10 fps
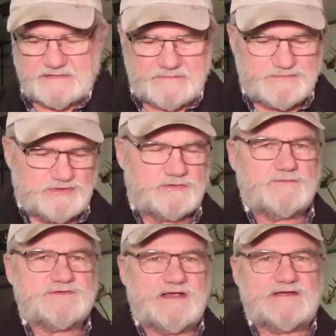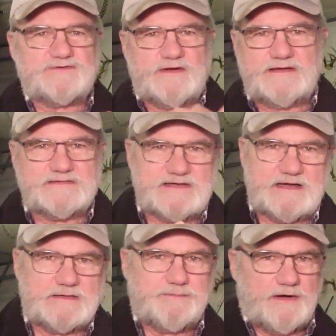and I'm sure it was x-rayed and
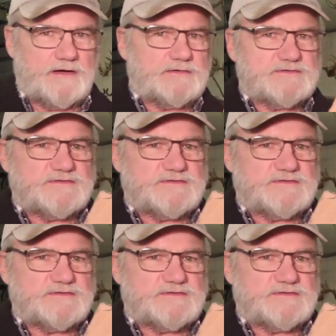taken apart